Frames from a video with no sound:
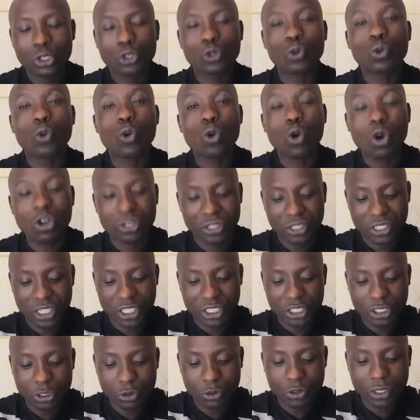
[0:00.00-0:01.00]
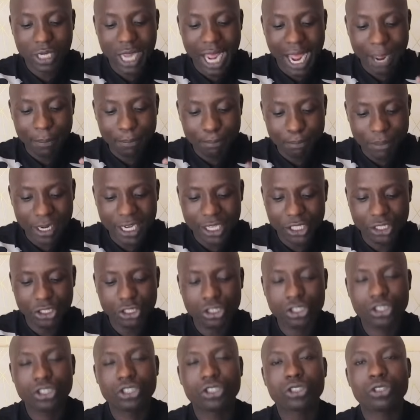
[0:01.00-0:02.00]
to constitute a
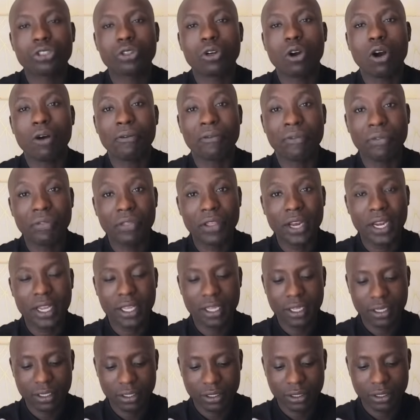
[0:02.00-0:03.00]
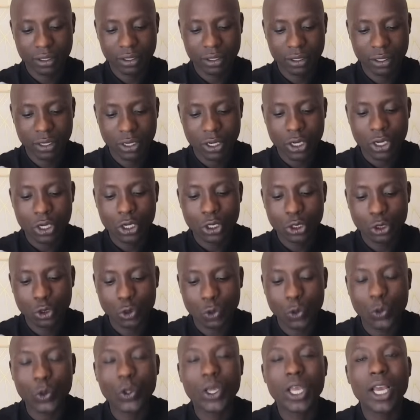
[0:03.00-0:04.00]
bench of three
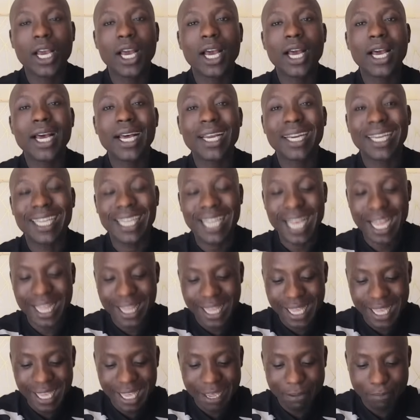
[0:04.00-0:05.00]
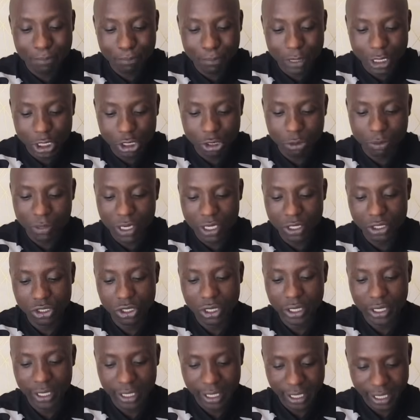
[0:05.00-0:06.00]
to hear Rigathi
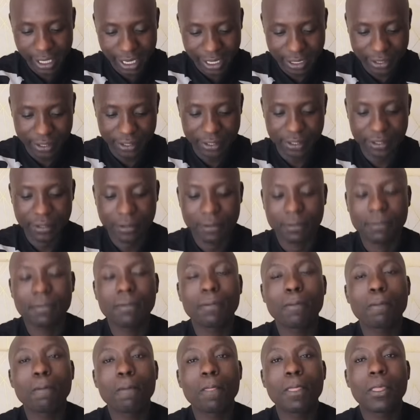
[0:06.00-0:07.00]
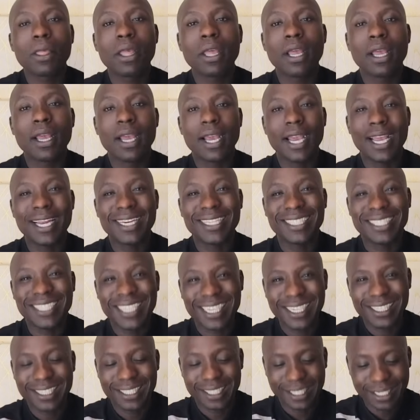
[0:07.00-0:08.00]
impeachment case. And
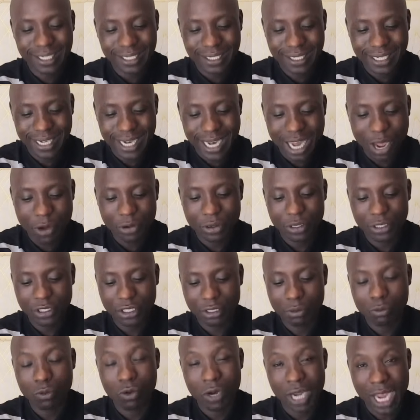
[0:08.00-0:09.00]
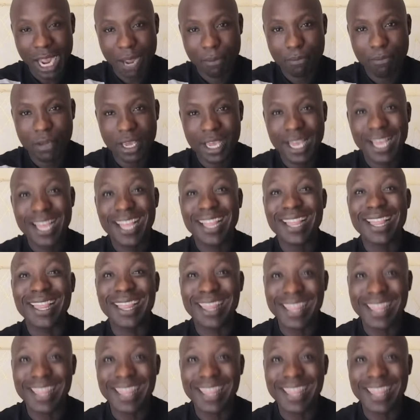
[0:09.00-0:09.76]
Justice Lawrence Mugambi